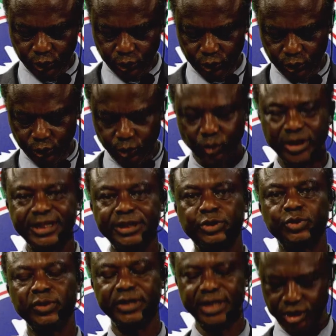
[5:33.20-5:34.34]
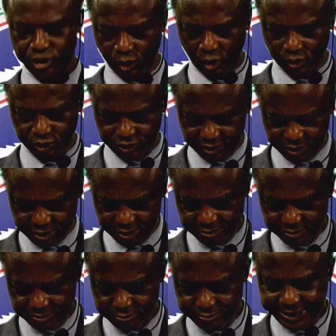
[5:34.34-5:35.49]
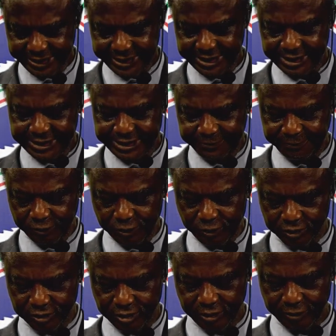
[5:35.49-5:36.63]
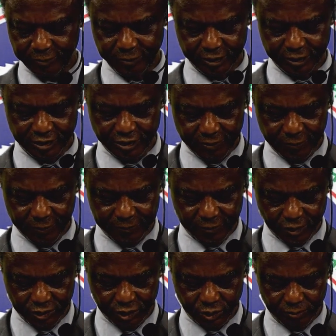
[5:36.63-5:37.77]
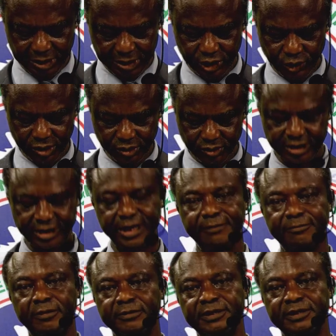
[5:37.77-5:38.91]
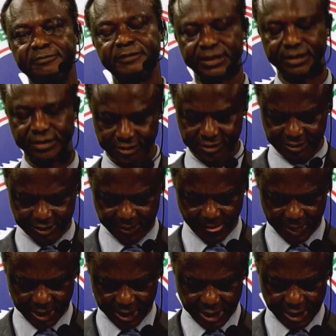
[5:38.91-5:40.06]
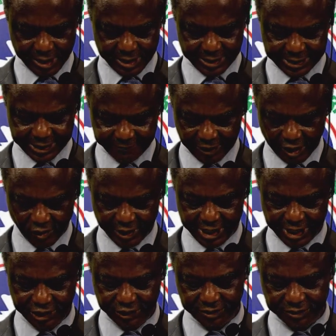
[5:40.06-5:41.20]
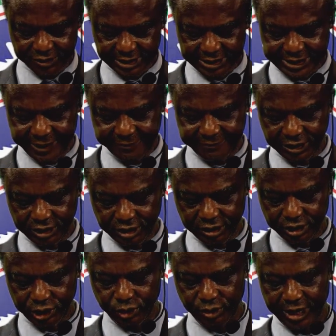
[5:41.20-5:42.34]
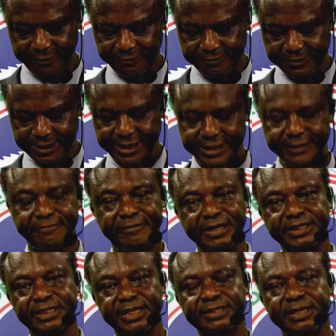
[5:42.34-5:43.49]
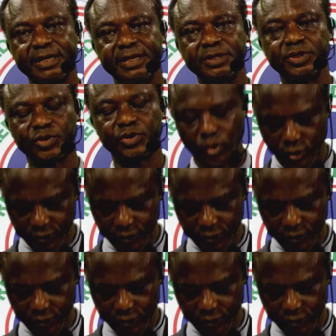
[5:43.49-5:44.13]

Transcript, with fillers: to little insults, making it difficult for the wrath of God to mature to the level of defending us. Several occasions, David should have taken vengeance against Saul.